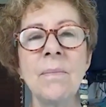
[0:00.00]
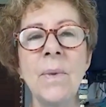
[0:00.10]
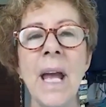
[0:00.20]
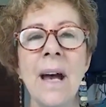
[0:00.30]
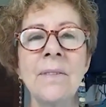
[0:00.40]

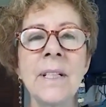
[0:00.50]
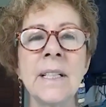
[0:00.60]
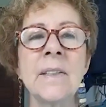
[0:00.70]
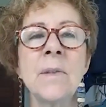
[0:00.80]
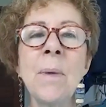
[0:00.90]
we have an
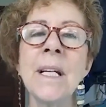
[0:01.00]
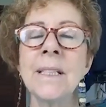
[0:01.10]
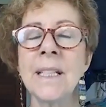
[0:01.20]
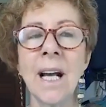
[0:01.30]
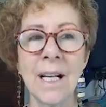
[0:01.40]

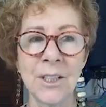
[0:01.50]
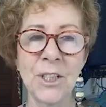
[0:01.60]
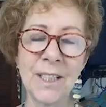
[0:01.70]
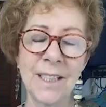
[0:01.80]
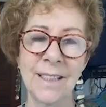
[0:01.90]
expanded
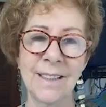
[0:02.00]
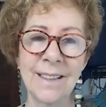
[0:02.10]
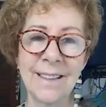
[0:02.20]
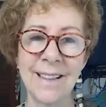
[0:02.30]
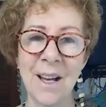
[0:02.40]

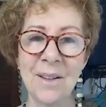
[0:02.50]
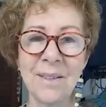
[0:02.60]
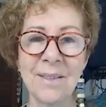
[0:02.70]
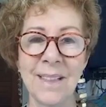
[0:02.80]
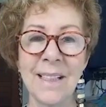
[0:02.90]
consciousness that
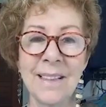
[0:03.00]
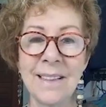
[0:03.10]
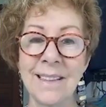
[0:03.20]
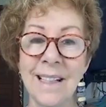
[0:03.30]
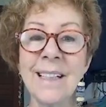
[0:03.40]

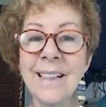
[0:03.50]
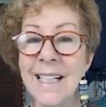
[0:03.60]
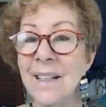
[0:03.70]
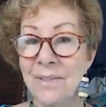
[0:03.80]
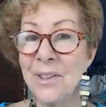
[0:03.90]
is the
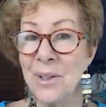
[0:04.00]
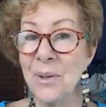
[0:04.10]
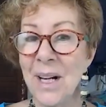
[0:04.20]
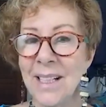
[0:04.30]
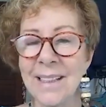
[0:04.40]
gift
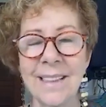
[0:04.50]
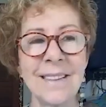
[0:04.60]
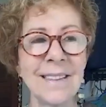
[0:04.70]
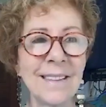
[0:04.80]
to us.